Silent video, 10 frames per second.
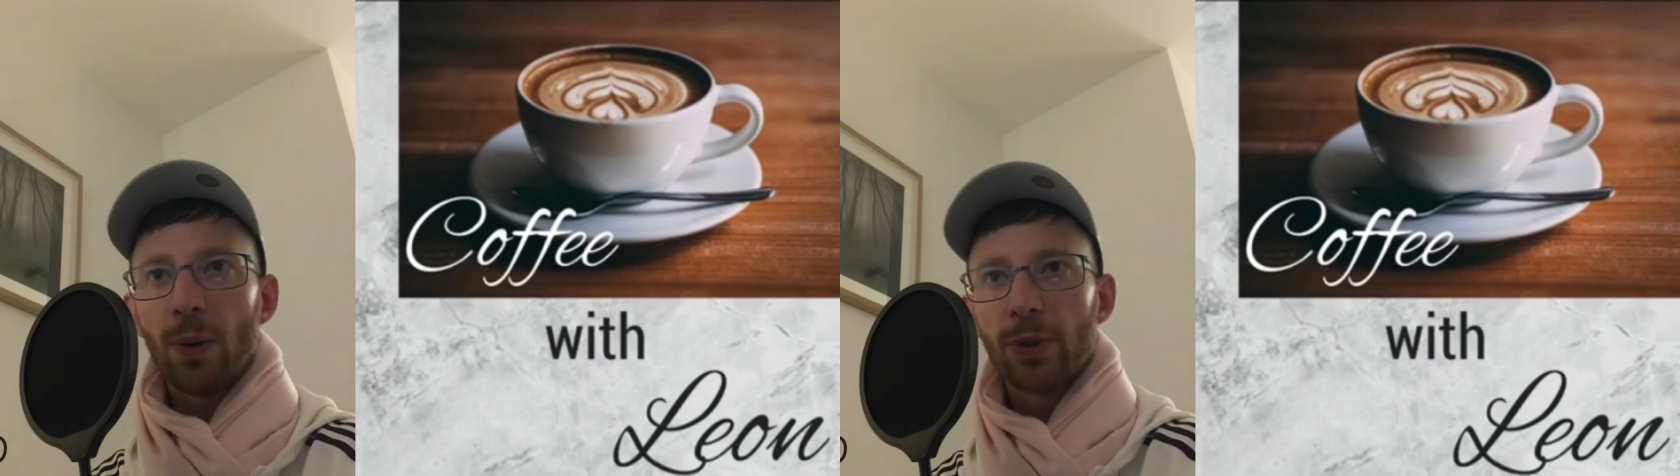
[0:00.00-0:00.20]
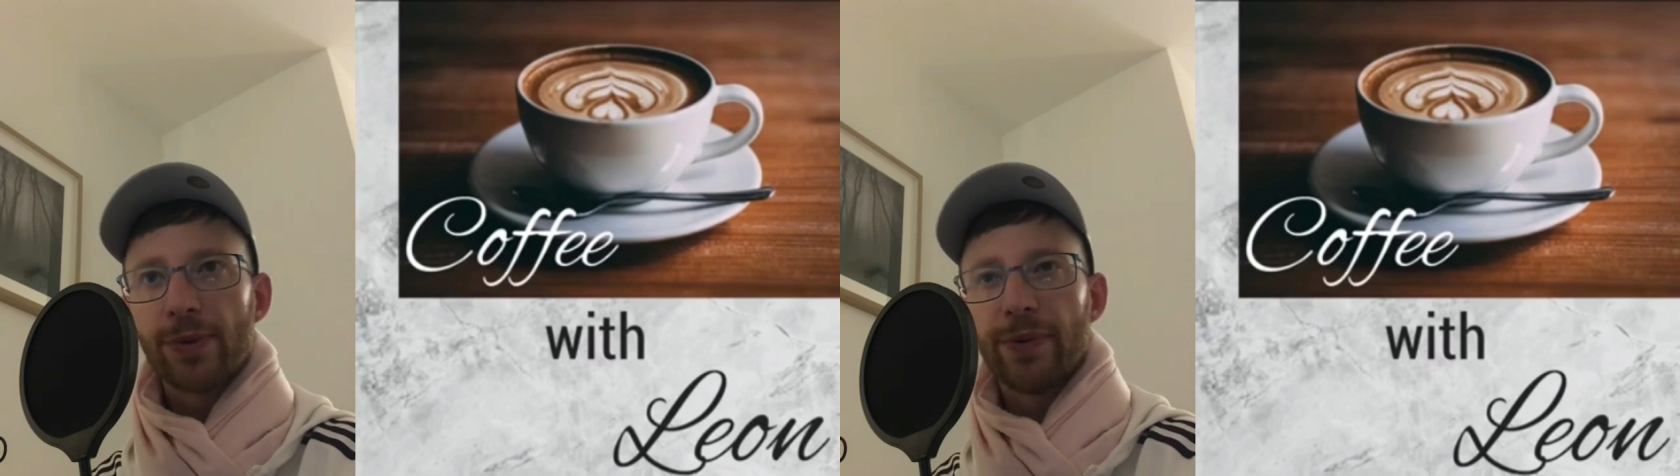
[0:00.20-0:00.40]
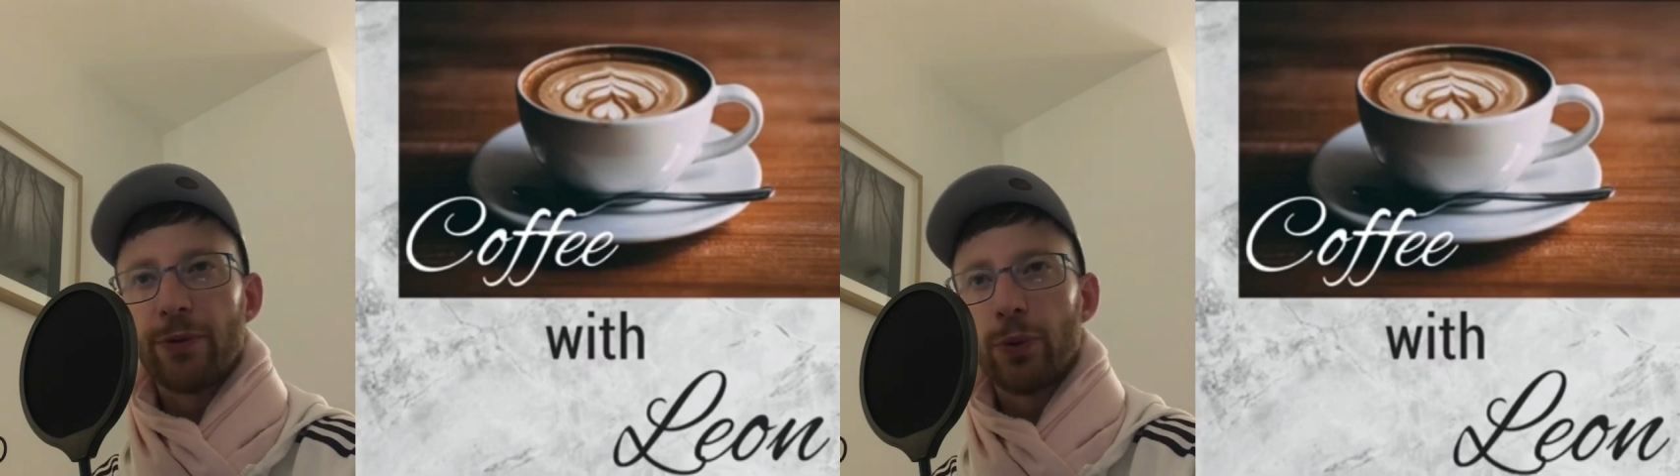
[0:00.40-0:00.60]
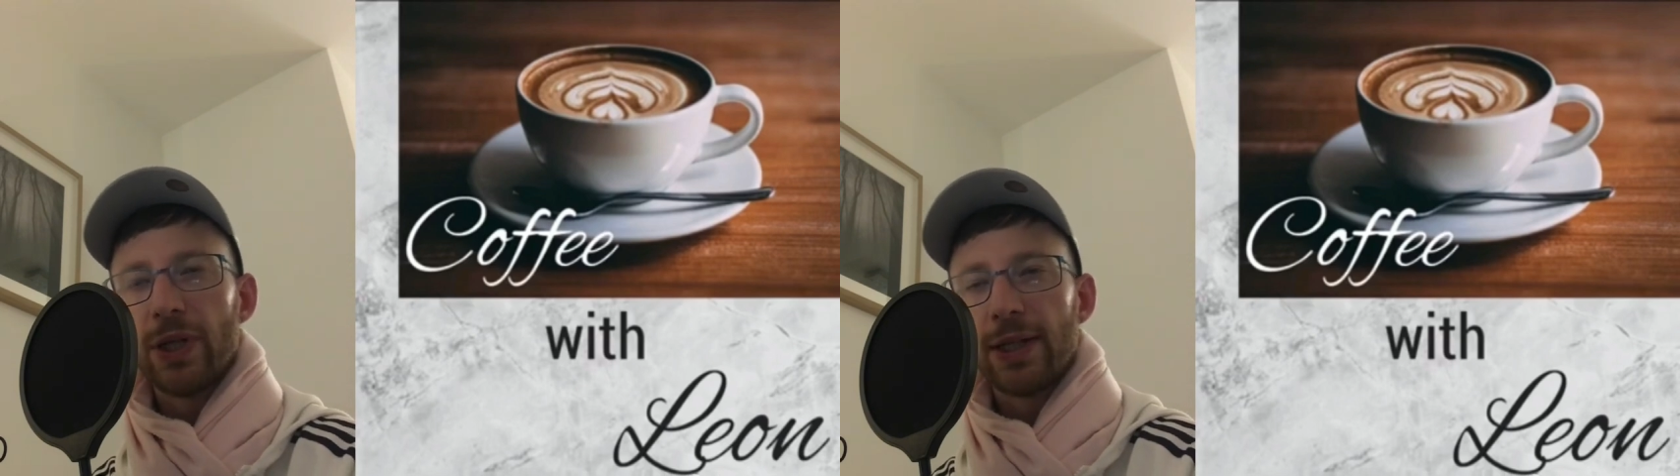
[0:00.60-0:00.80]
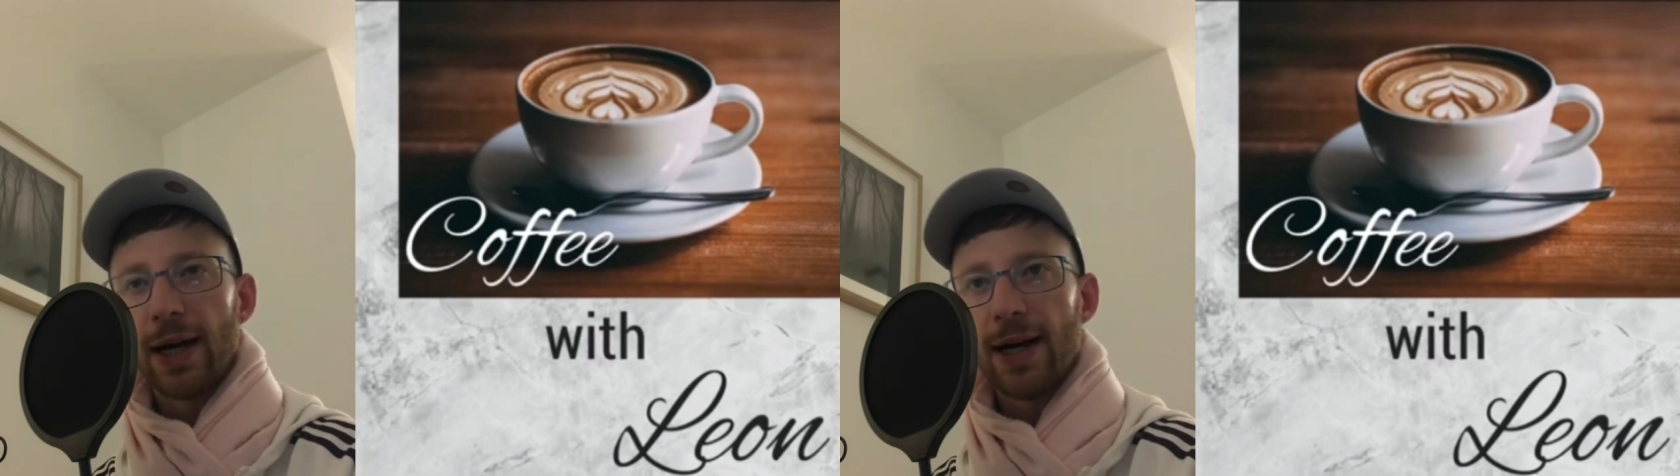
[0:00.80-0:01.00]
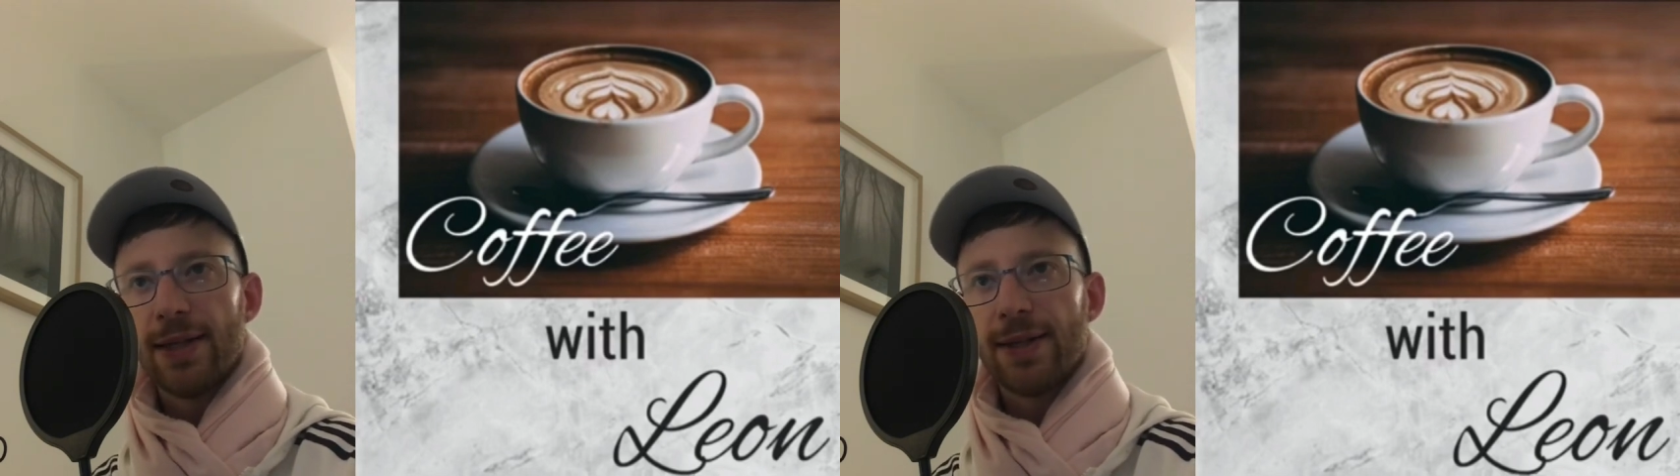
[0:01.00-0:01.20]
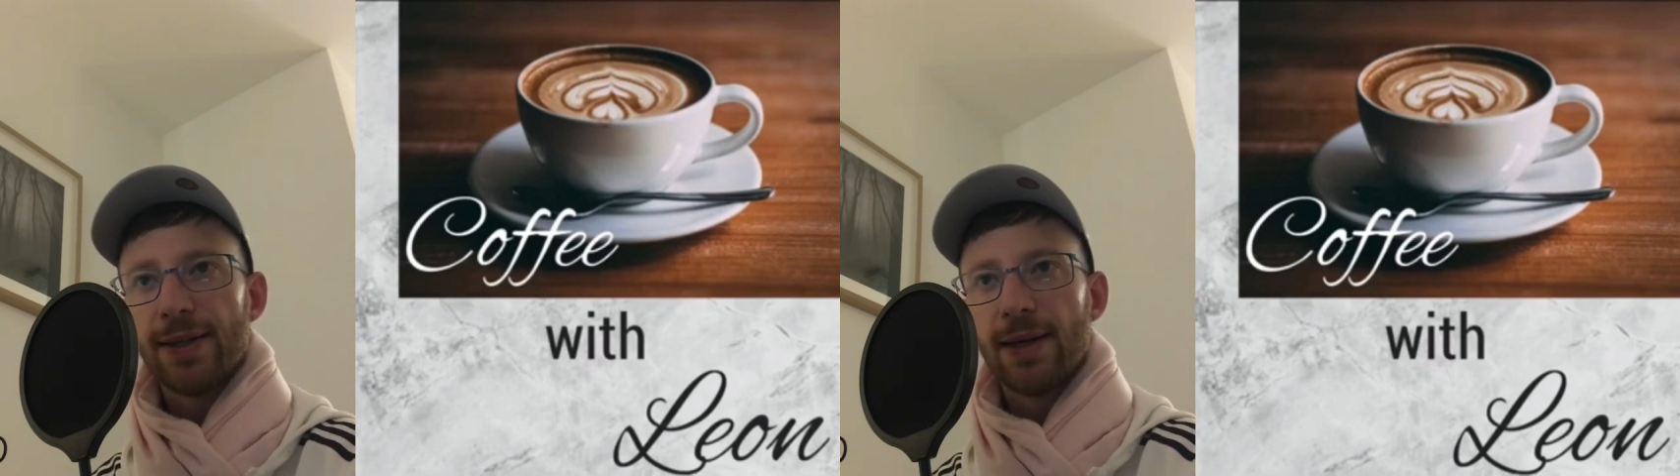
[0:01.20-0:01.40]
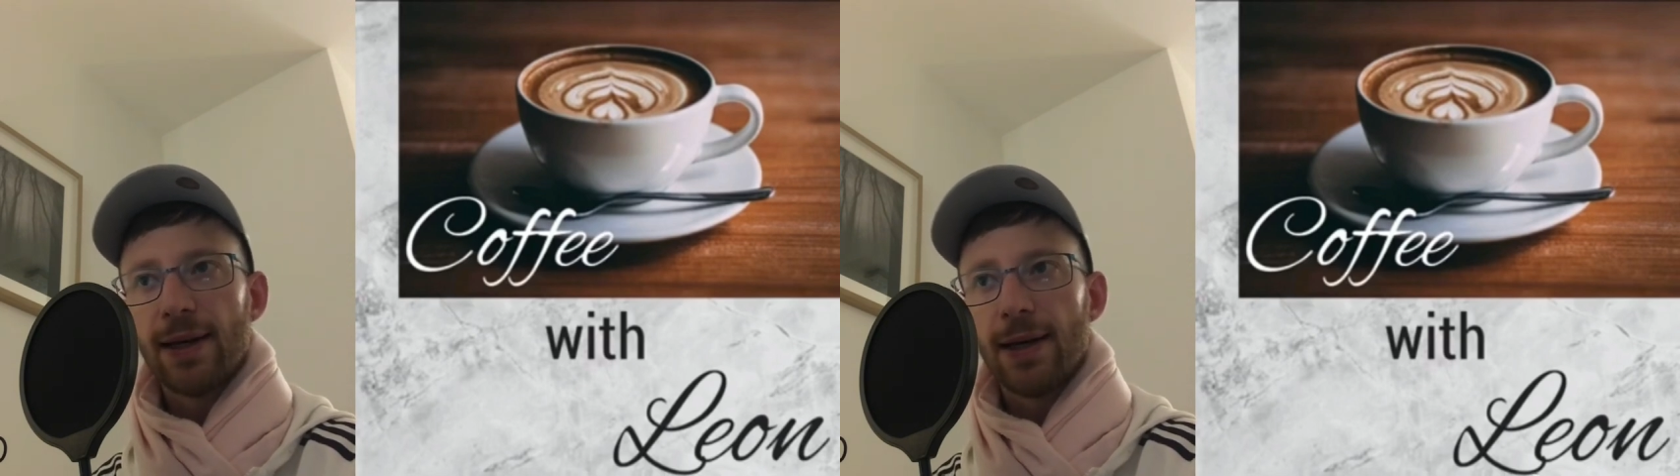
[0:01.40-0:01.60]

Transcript: I was with three guys.